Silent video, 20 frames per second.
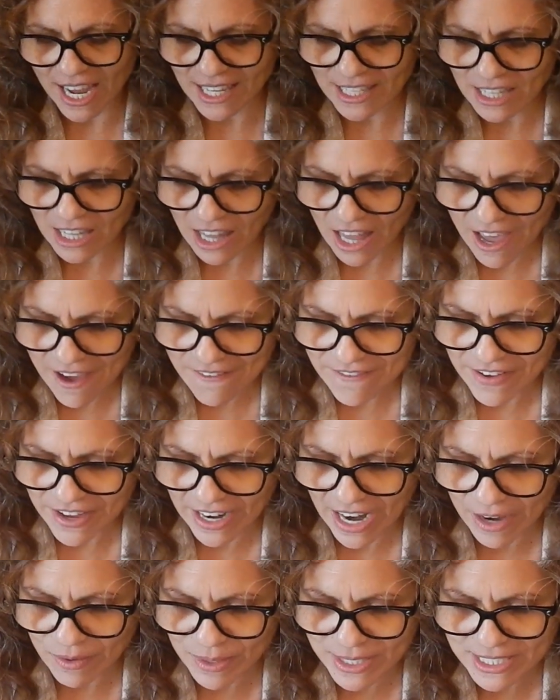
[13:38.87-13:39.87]
I love it.
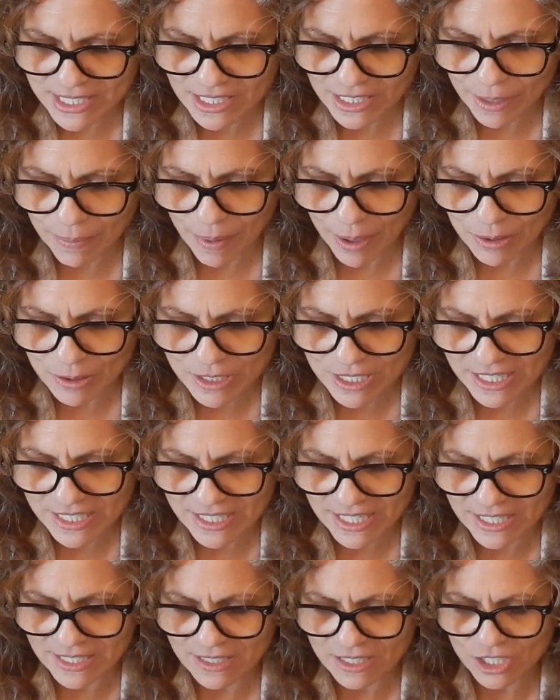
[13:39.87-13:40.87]
I recently posted
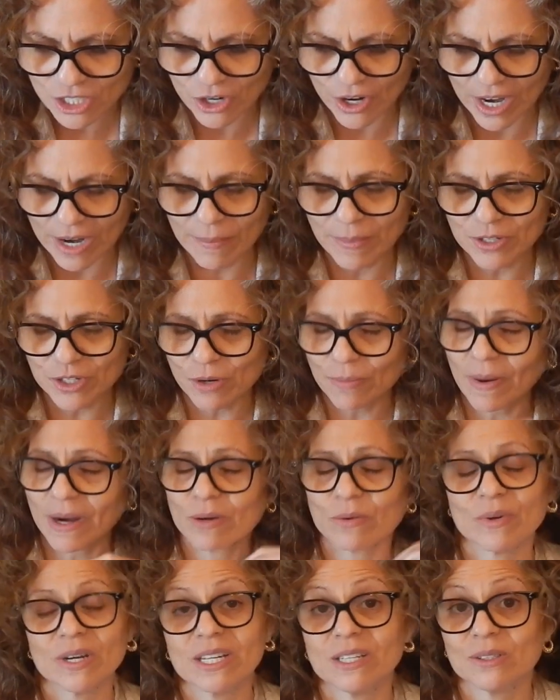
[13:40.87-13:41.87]
to Instagram under my
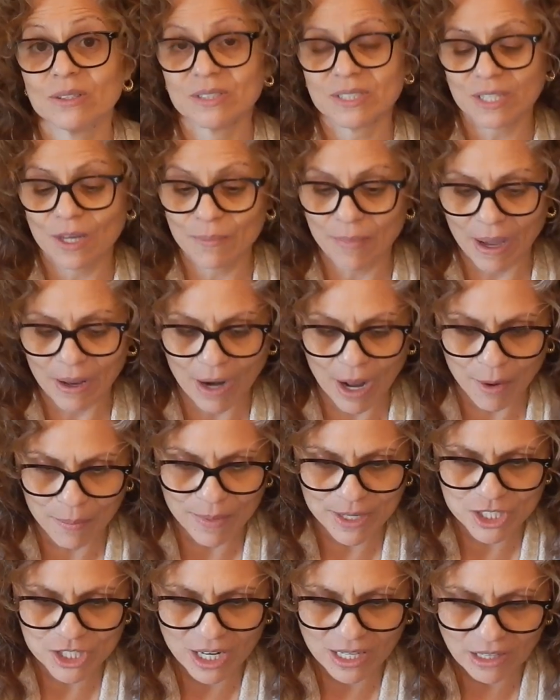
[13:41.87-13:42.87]
reels about how
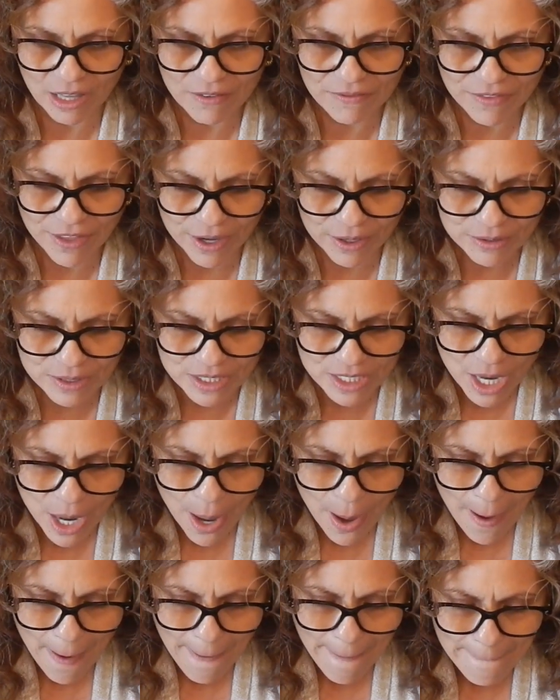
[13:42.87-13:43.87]
much I love those.
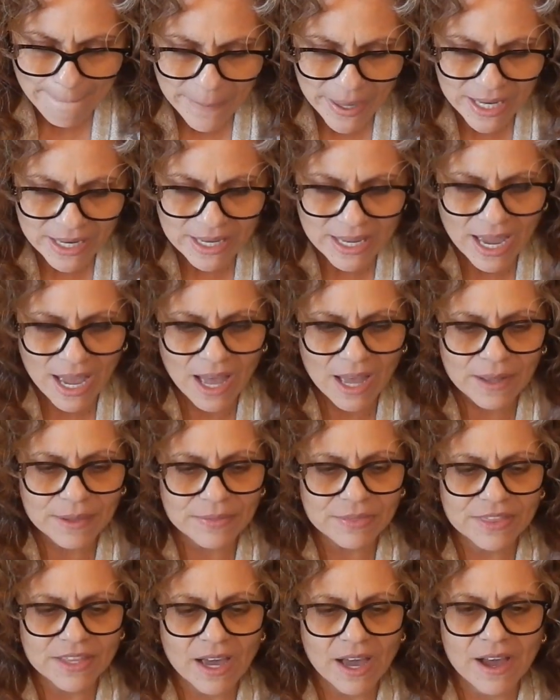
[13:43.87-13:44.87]
But yeah,
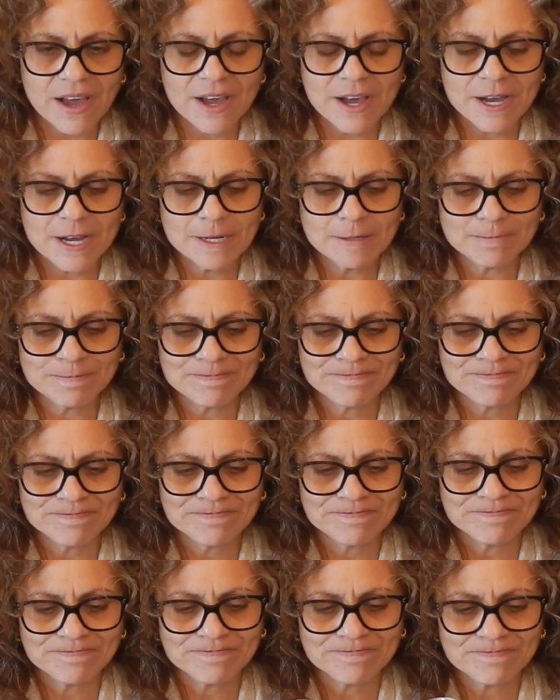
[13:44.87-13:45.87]
the
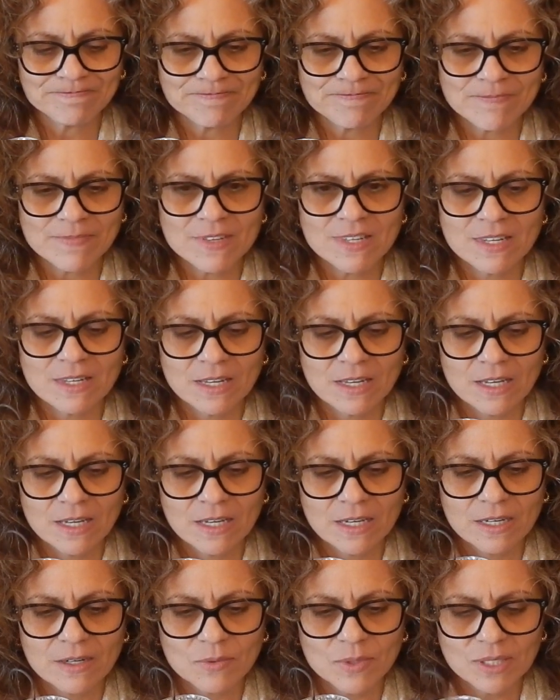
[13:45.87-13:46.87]

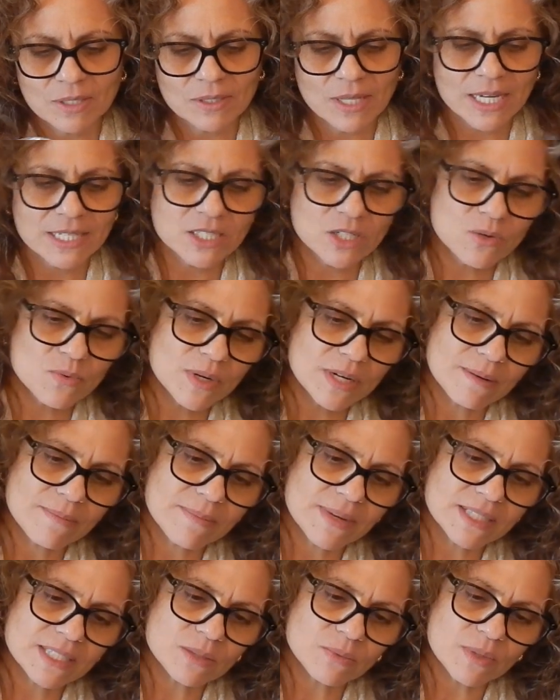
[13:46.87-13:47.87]
well, I don't want to
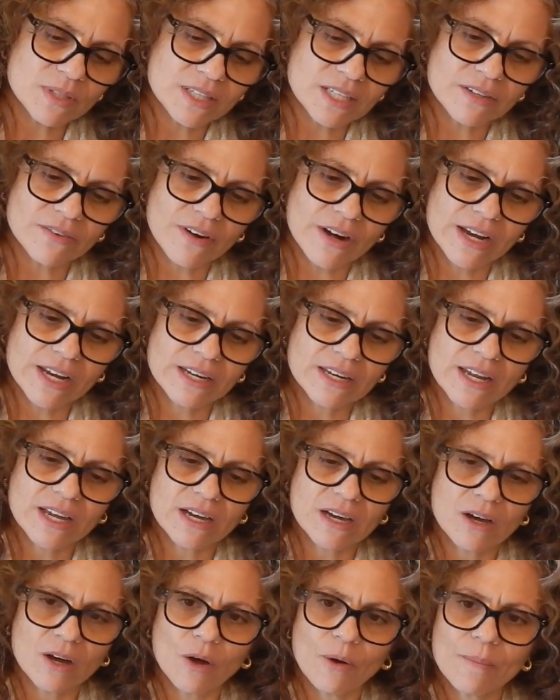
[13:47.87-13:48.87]
mess with it right
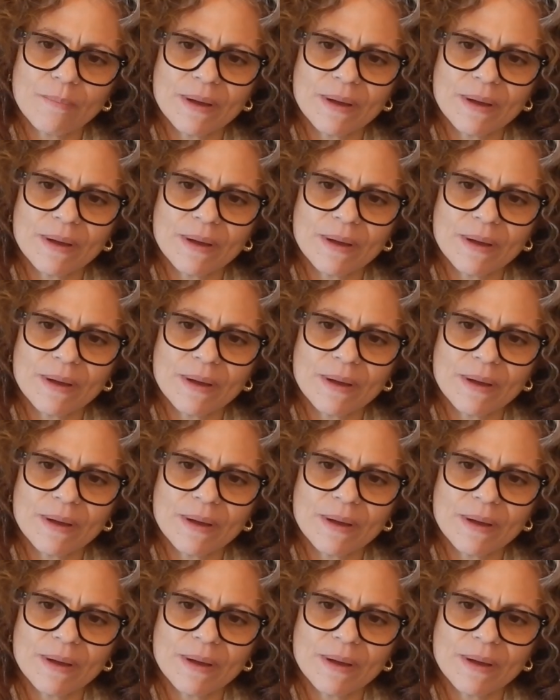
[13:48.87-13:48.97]
now.